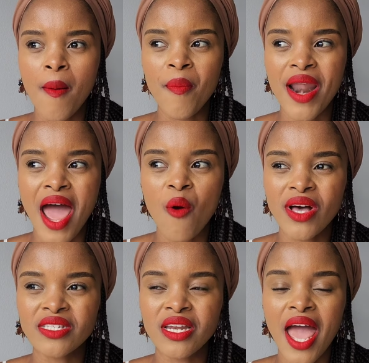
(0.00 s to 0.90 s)
But I
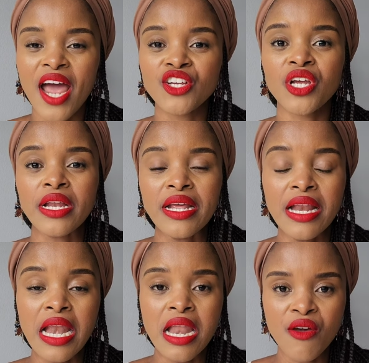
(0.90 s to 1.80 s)
wasn't actually
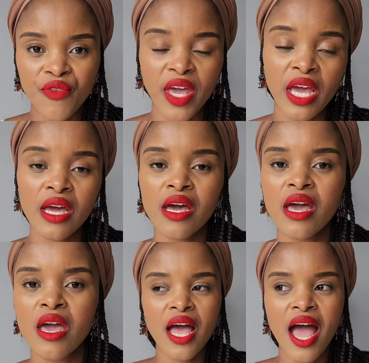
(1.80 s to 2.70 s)
living.
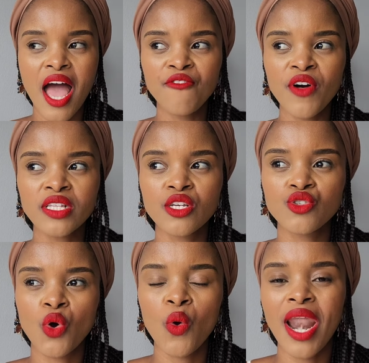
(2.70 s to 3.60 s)
I felt as
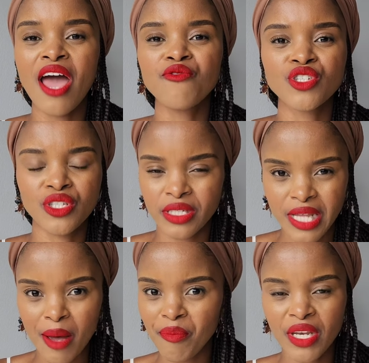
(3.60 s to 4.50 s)
though life was just
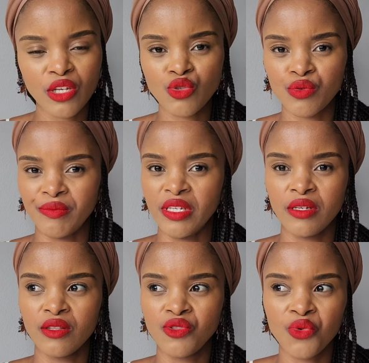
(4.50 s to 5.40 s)
happening to me
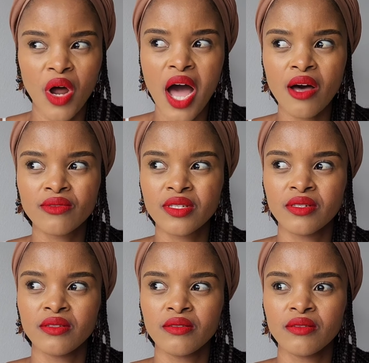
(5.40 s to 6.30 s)
throughout
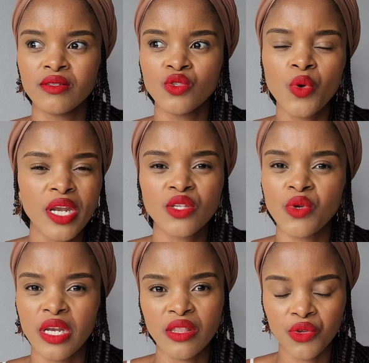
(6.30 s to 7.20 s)

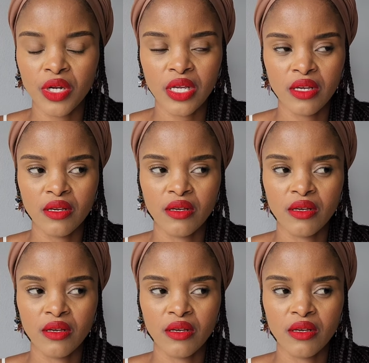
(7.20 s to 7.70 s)
2023.